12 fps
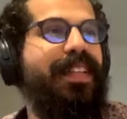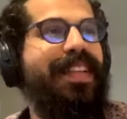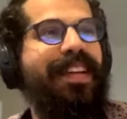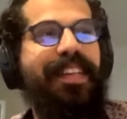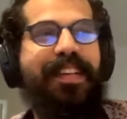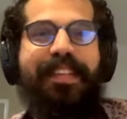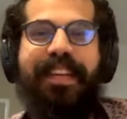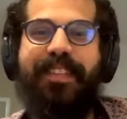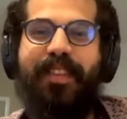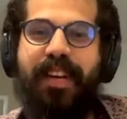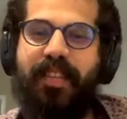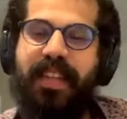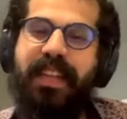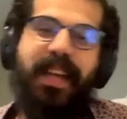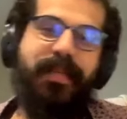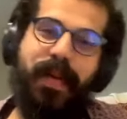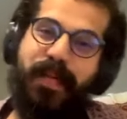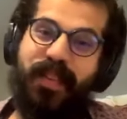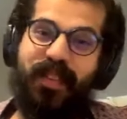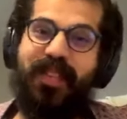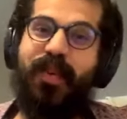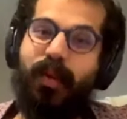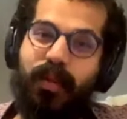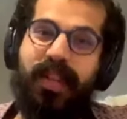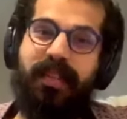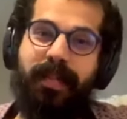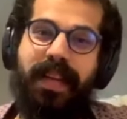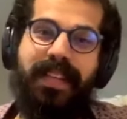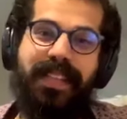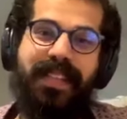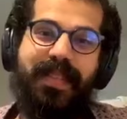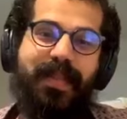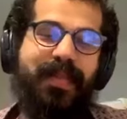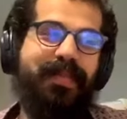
It's another thing to actually like maybe just go to the place